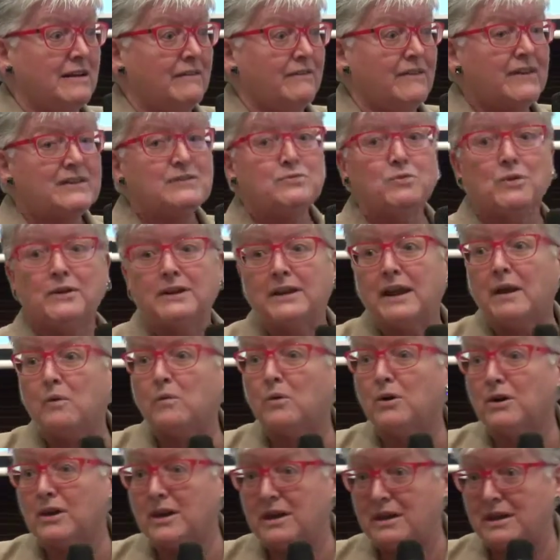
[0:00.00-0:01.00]
That's what
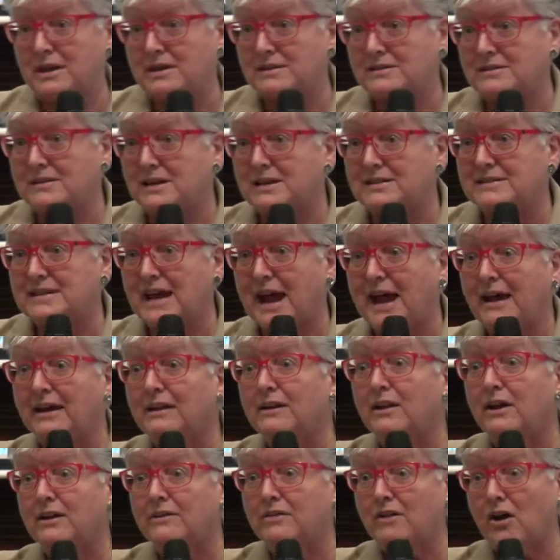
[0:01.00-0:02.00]
networking is. It's
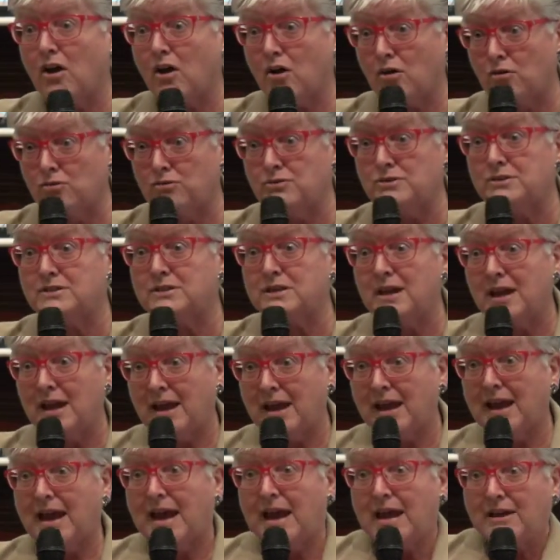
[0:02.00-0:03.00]
act like the host
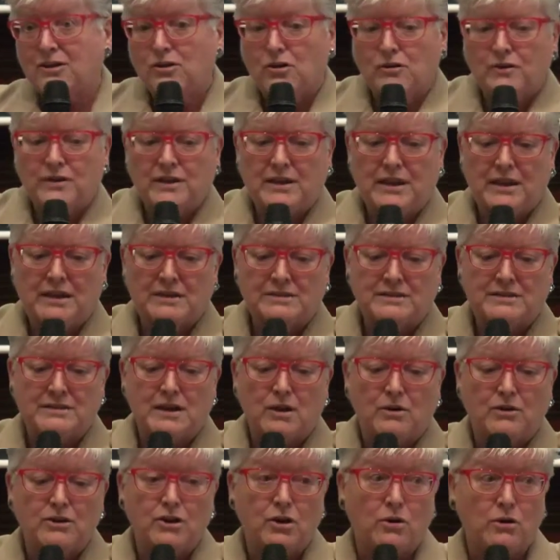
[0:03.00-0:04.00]
and not the guest.
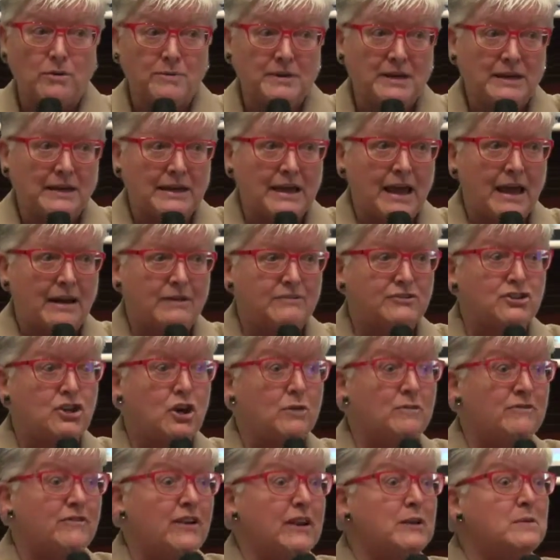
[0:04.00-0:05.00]
Now, I know I'm nearly out of
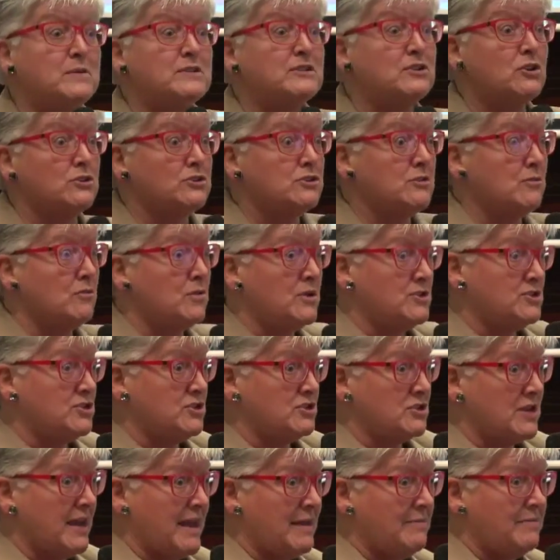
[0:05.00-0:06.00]
time. If anyone's got some
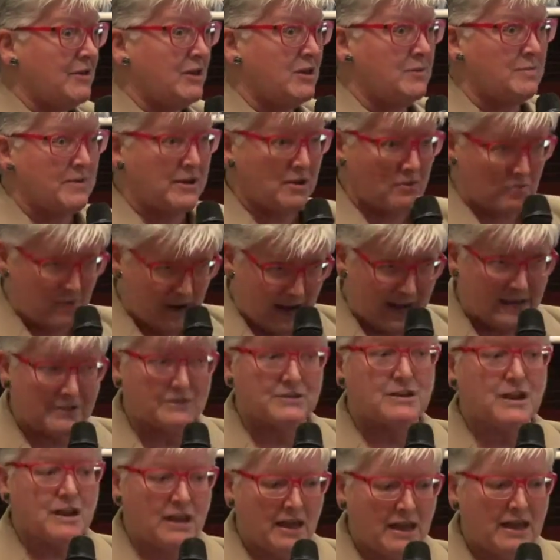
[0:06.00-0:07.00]
questions, I am going to be
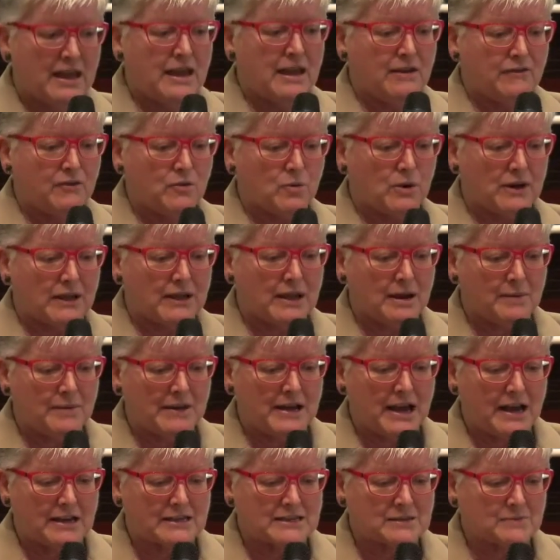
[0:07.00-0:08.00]
around if you want to come
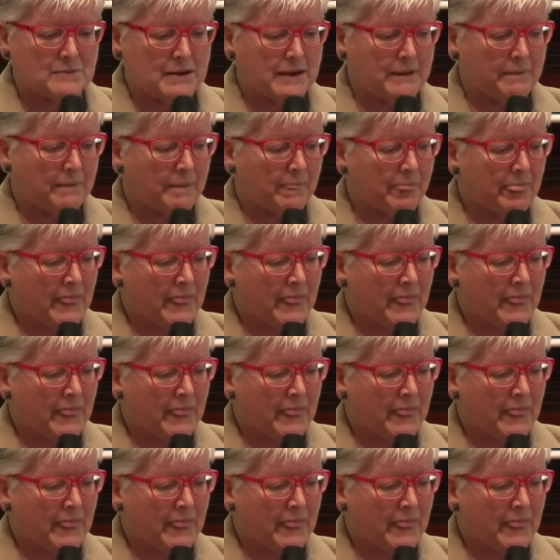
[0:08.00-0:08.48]
and ask me.